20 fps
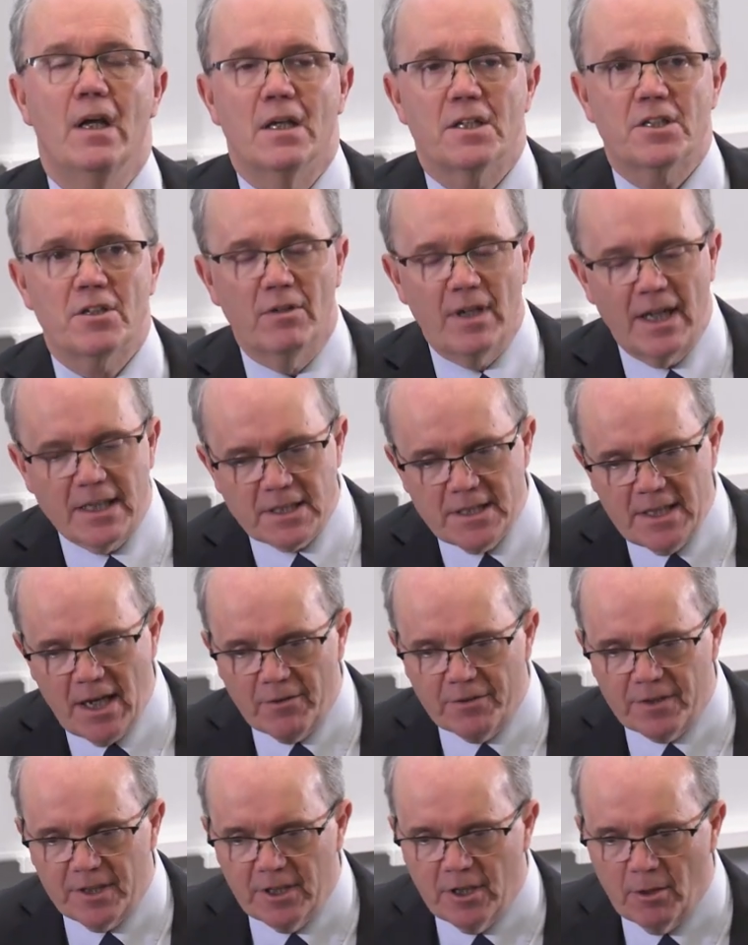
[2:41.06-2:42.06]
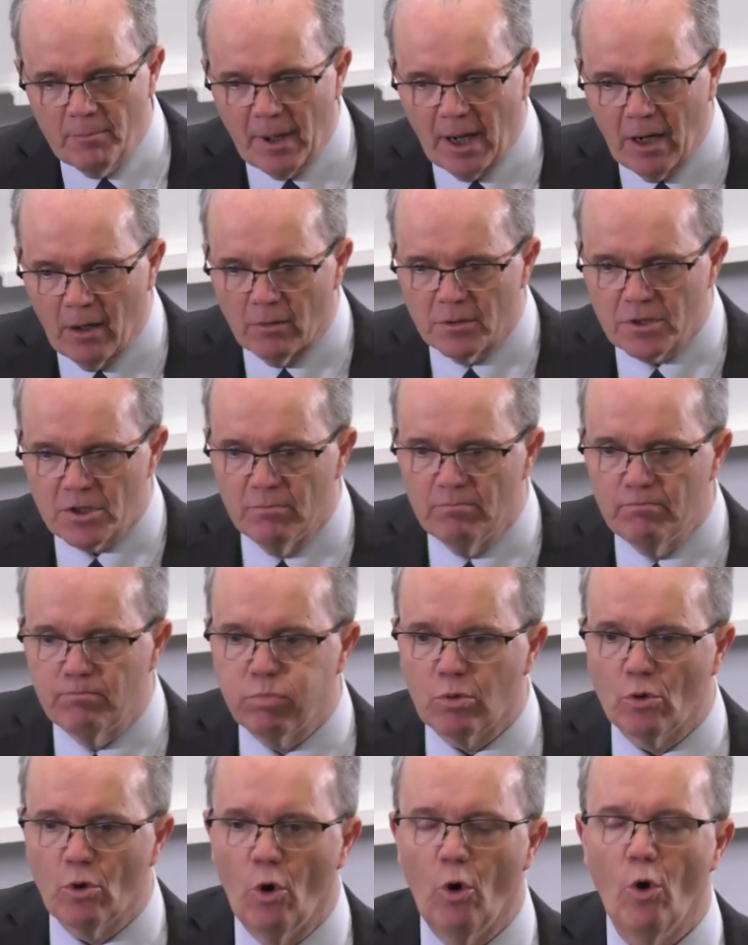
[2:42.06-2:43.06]
So let's now think about some
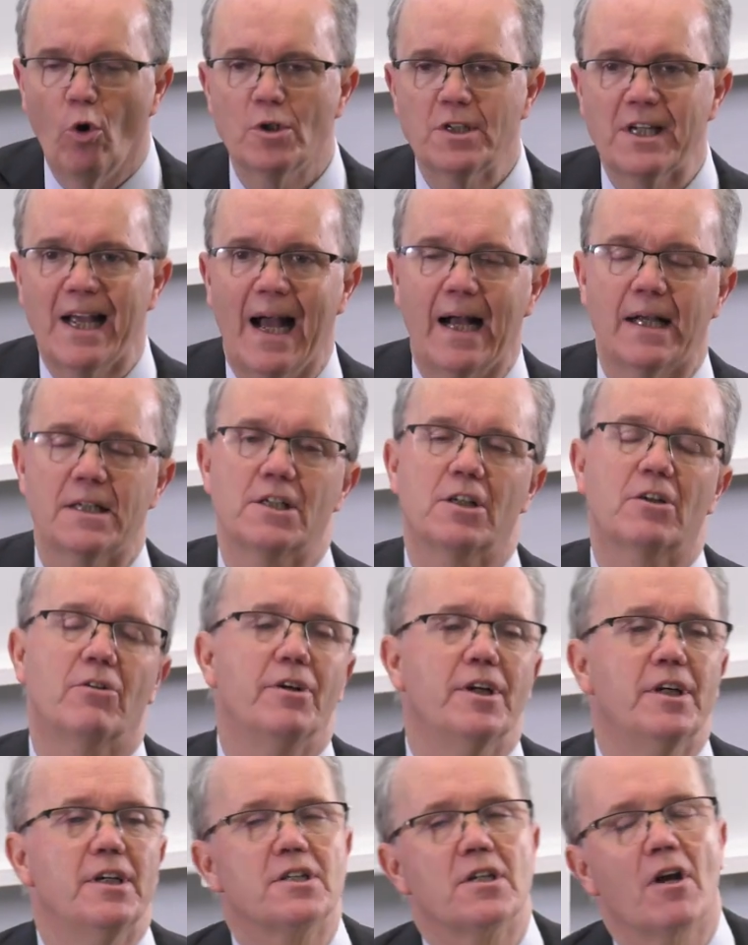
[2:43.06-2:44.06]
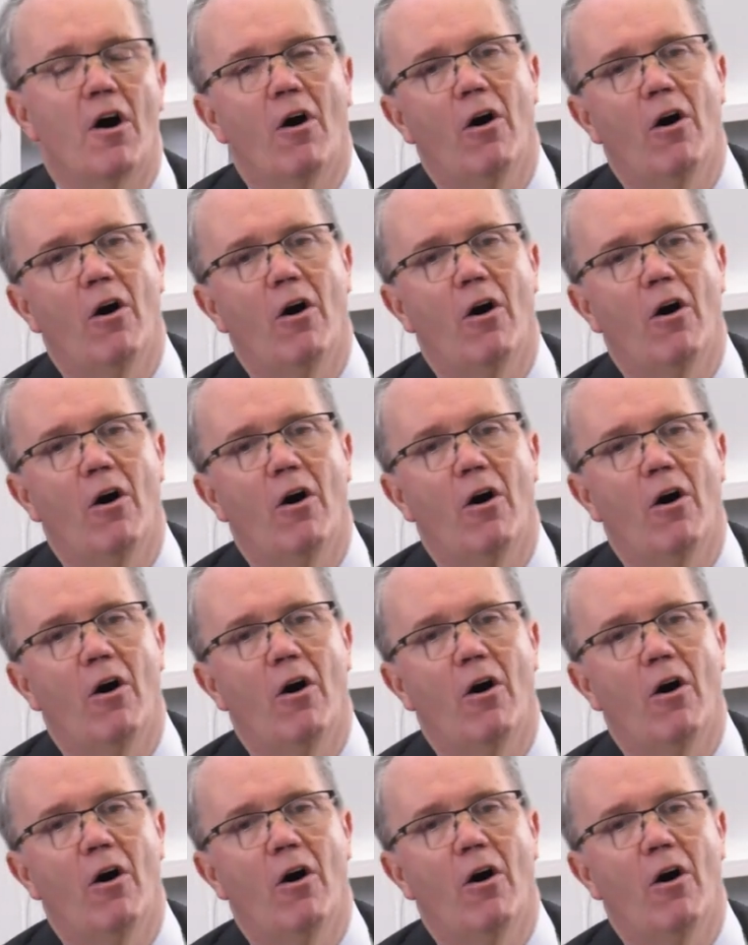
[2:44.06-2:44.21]
broad categories